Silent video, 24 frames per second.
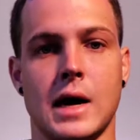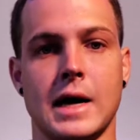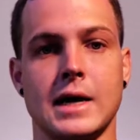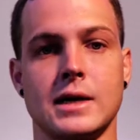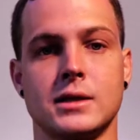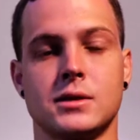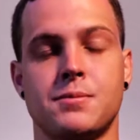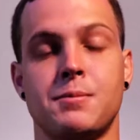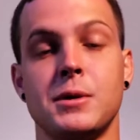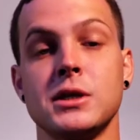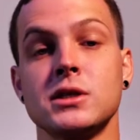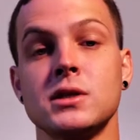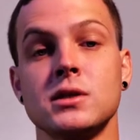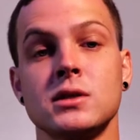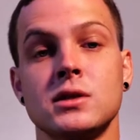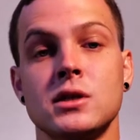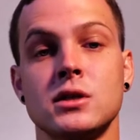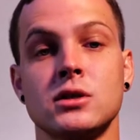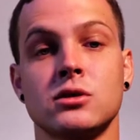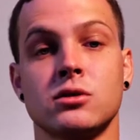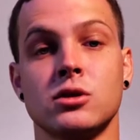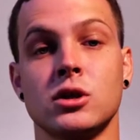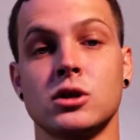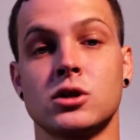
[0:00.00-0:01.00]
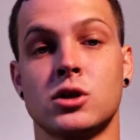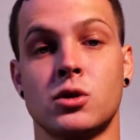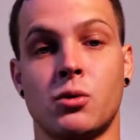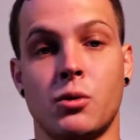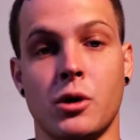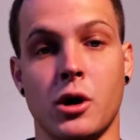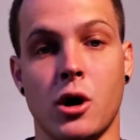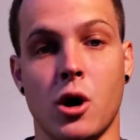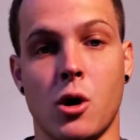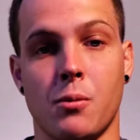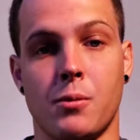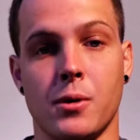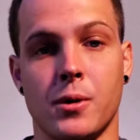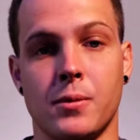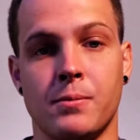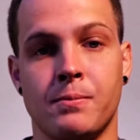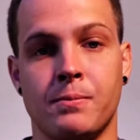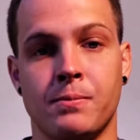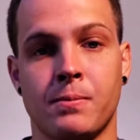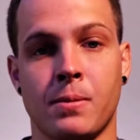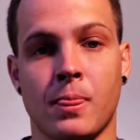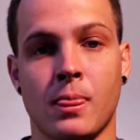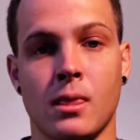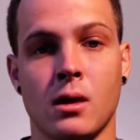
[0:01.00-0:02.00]
As businesses look to
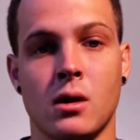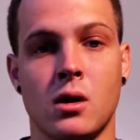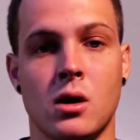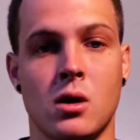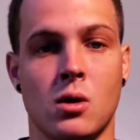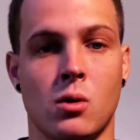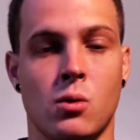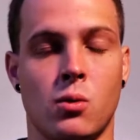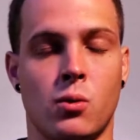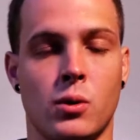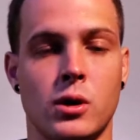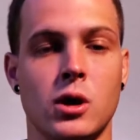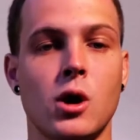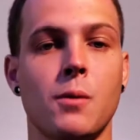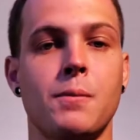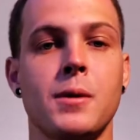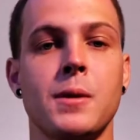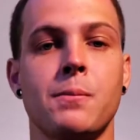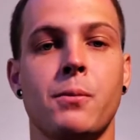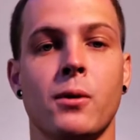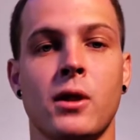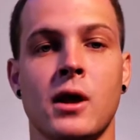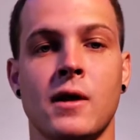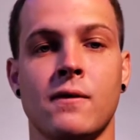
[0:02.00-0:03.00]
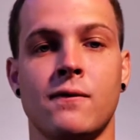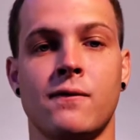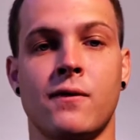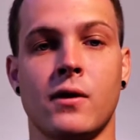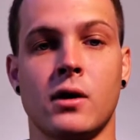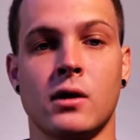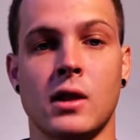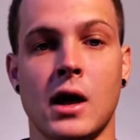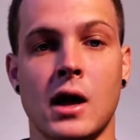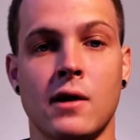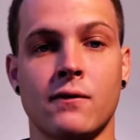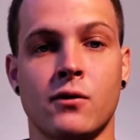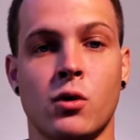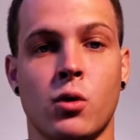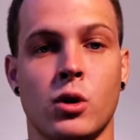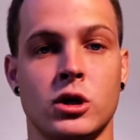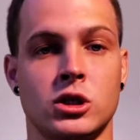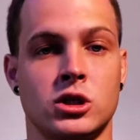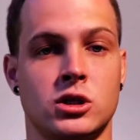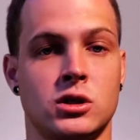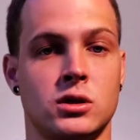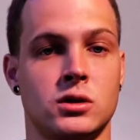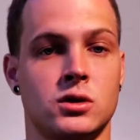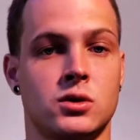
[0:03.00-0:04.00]
reopen, we know people have a lot of
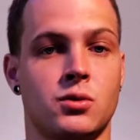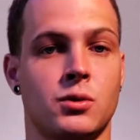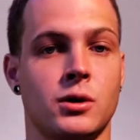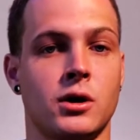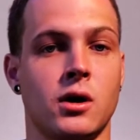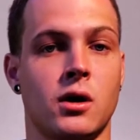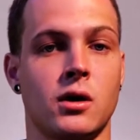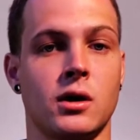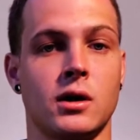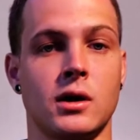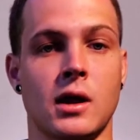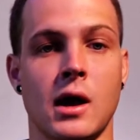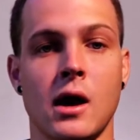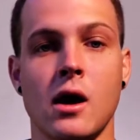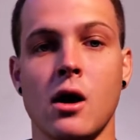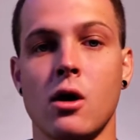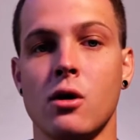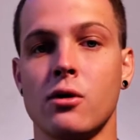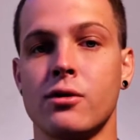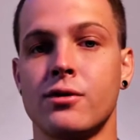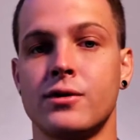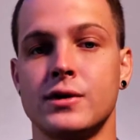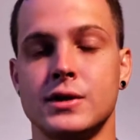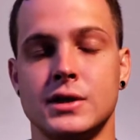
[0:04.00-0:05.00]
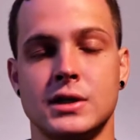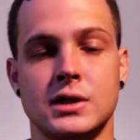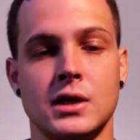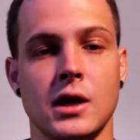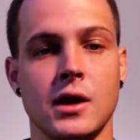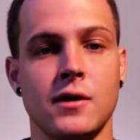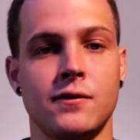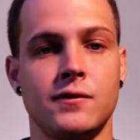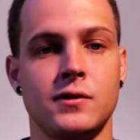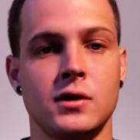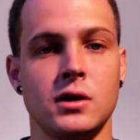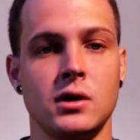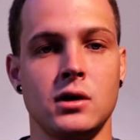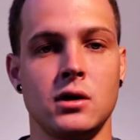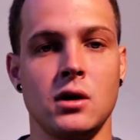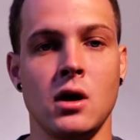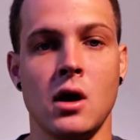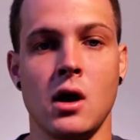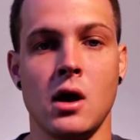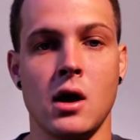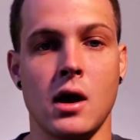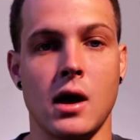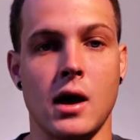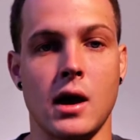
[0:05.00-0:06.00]
questions regarding health and
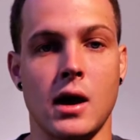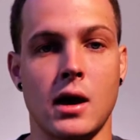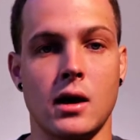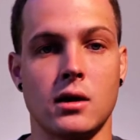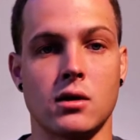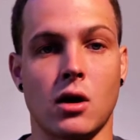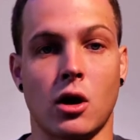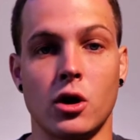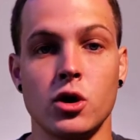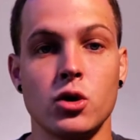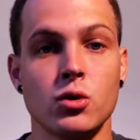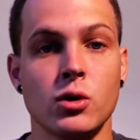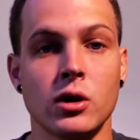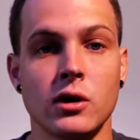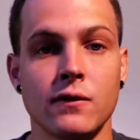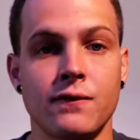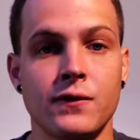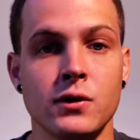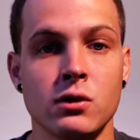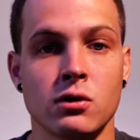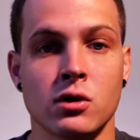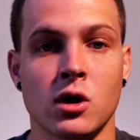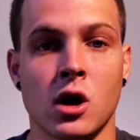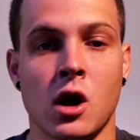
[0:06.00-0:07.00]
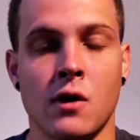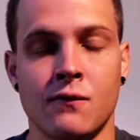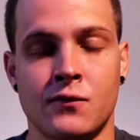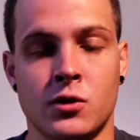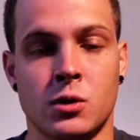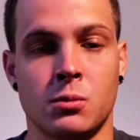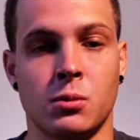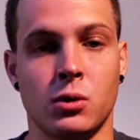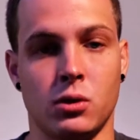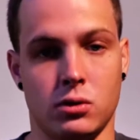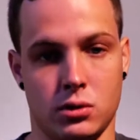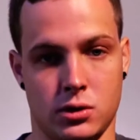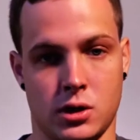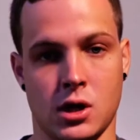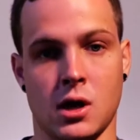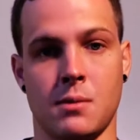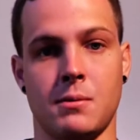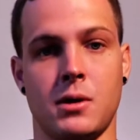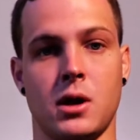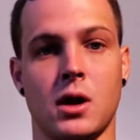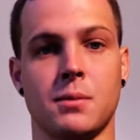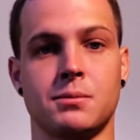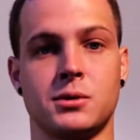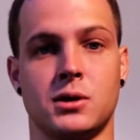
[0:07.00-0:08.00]
safety, and are you going to feel comfortable
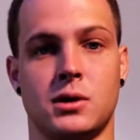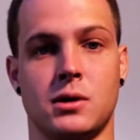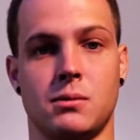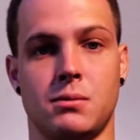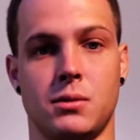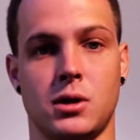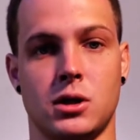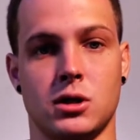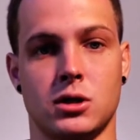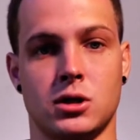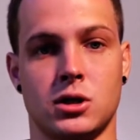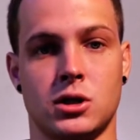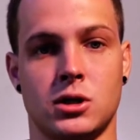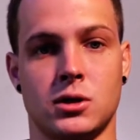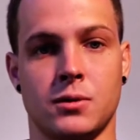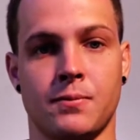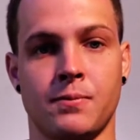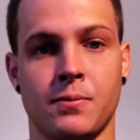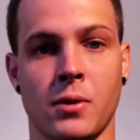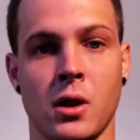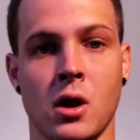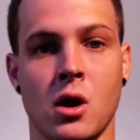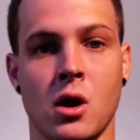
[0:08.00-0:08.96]
coming up to the MISH?